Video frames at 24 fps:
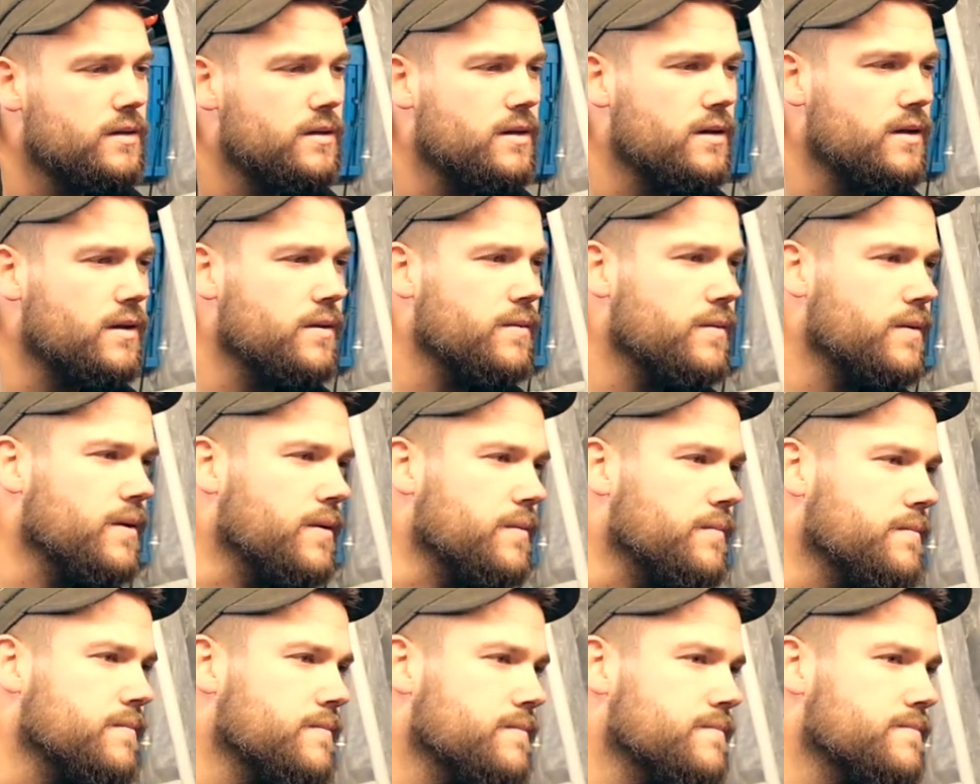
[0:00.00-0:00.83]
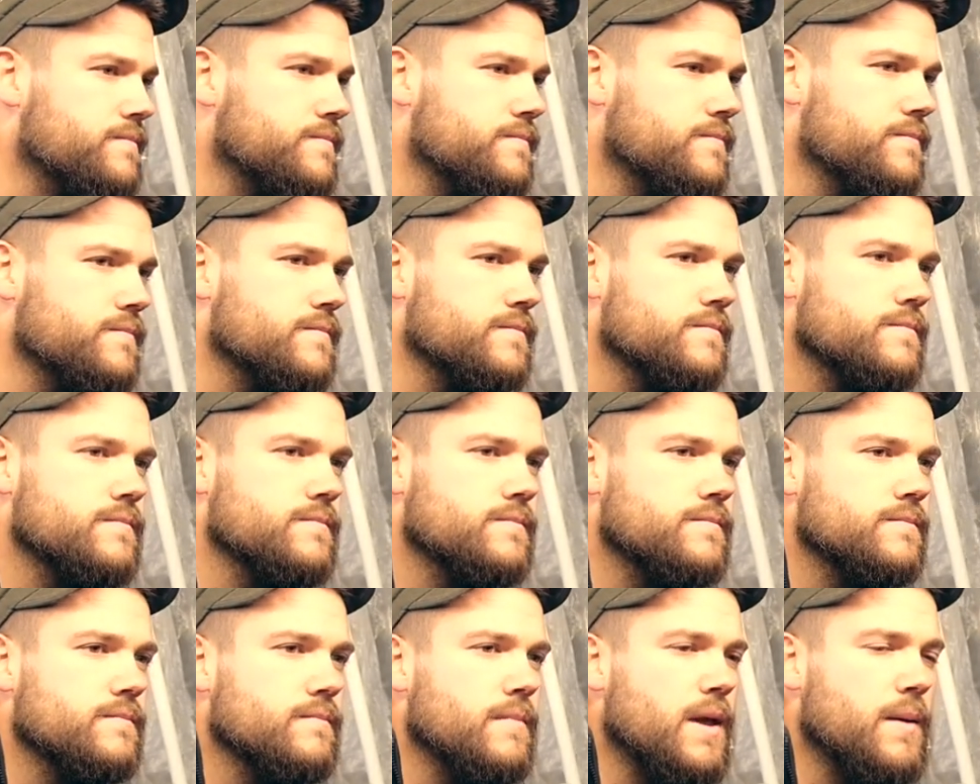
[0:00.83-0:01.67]
I don't know.
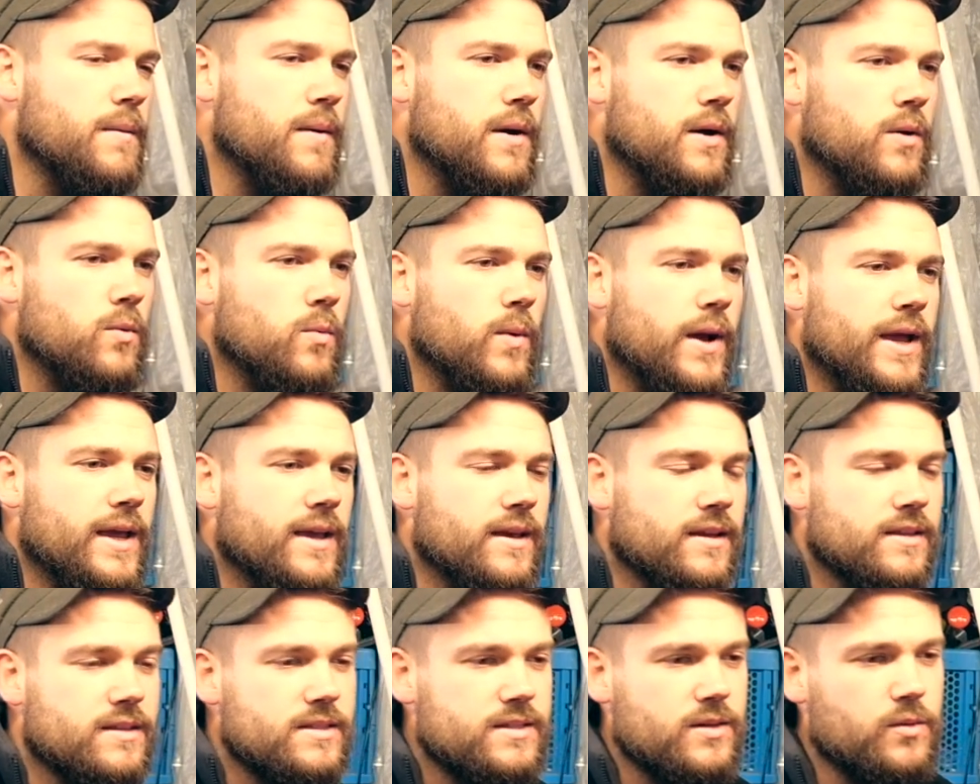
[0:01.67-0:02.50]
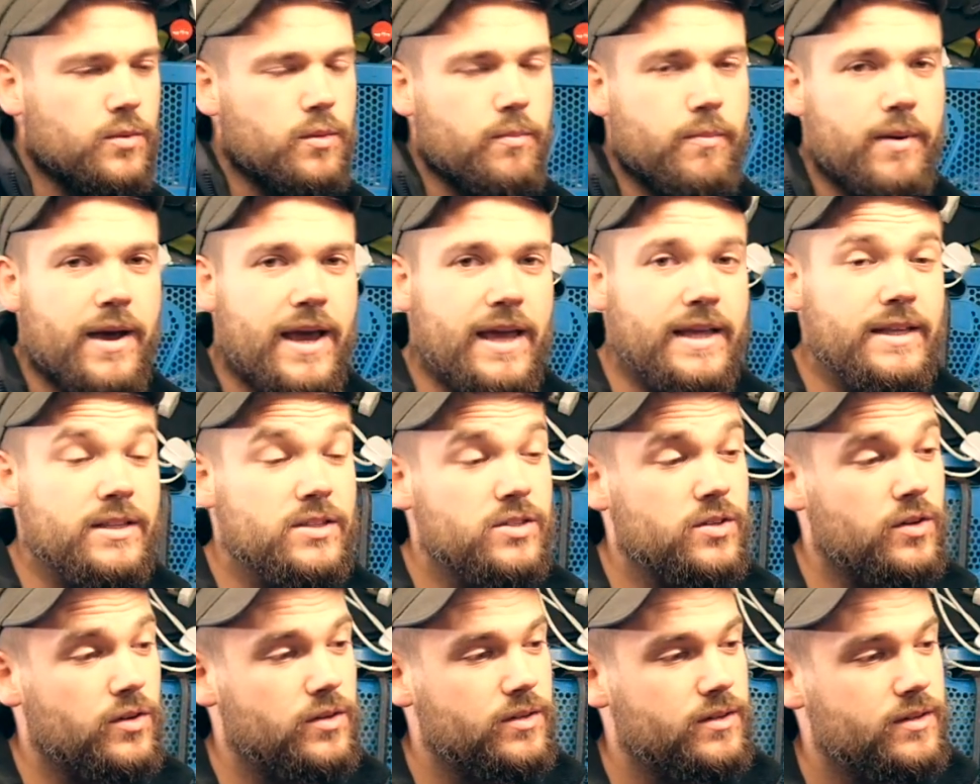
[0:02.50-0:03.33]
Maybe I'll wait until the
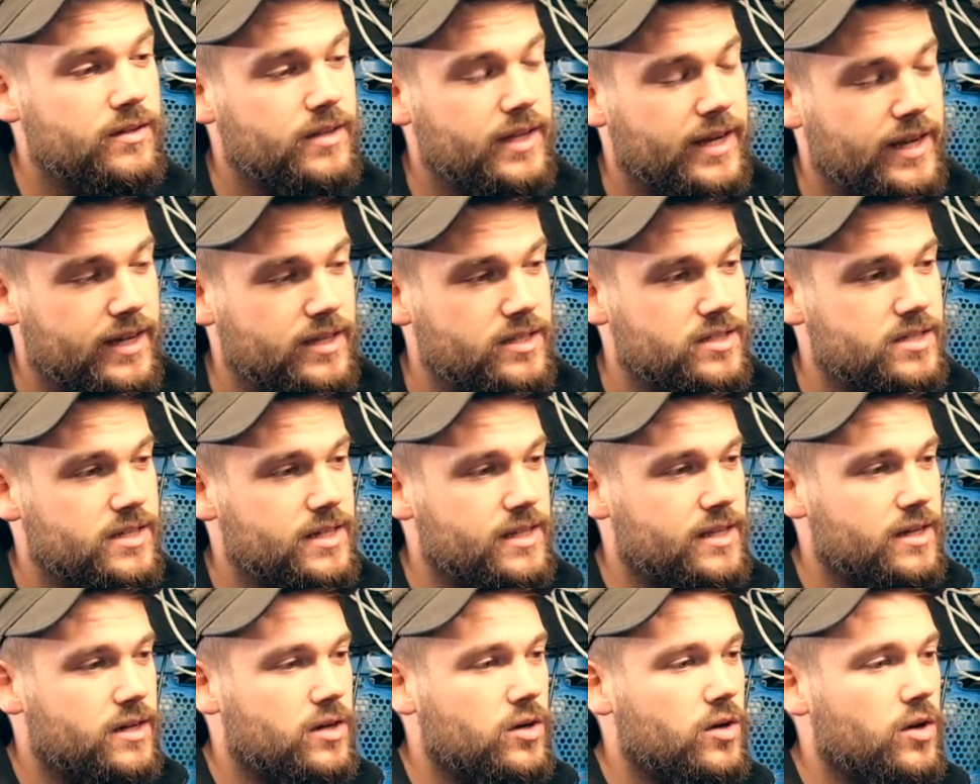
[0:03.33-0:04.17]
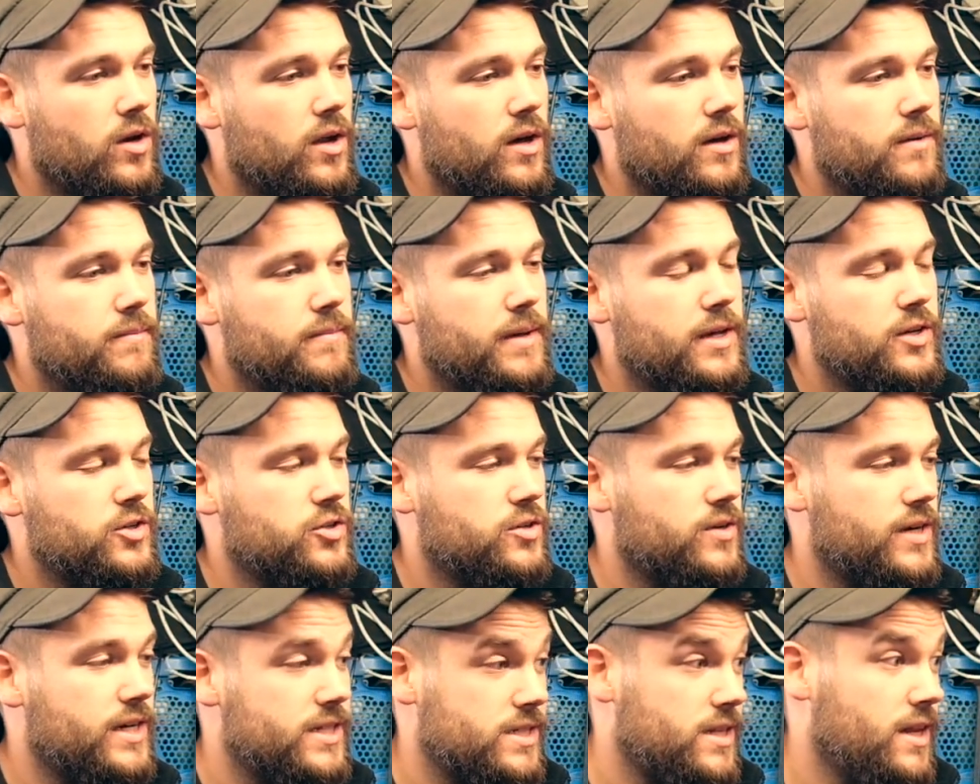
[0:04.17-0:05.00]
paint's on, then I can see the colour, make
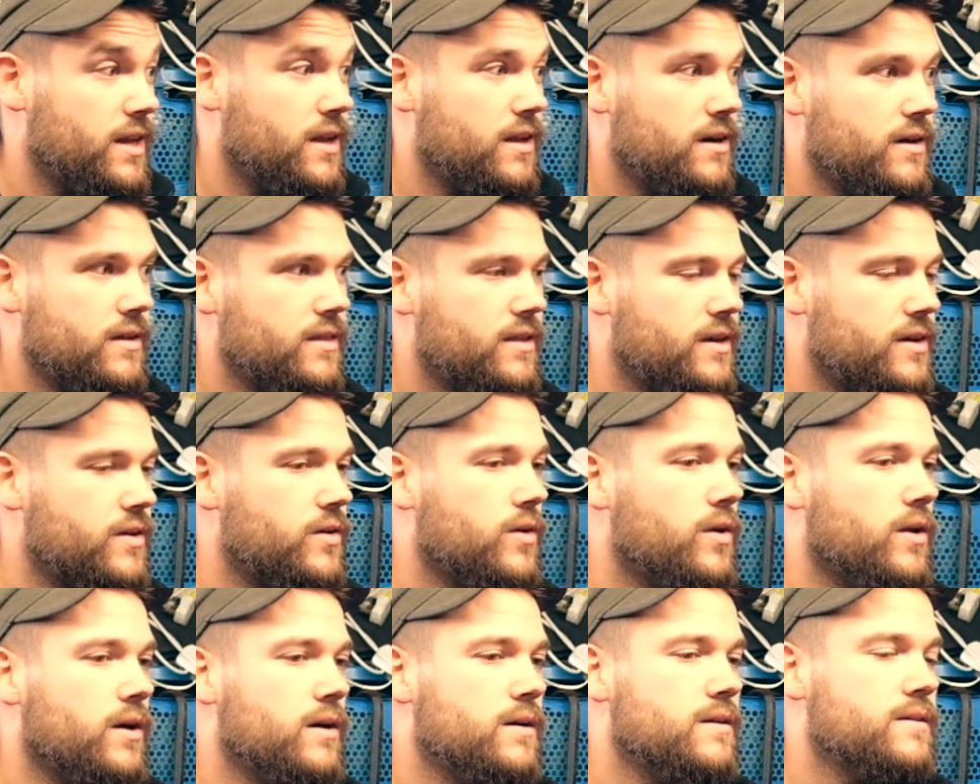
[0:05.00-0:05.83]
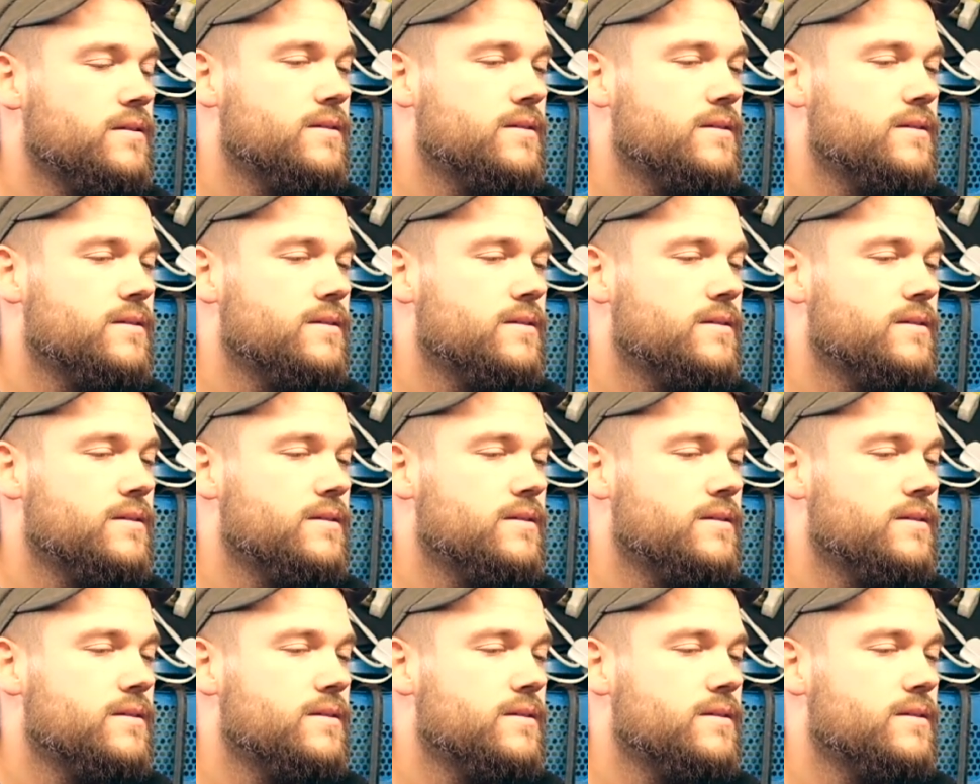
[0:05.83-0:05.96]
sure I actually like the colour.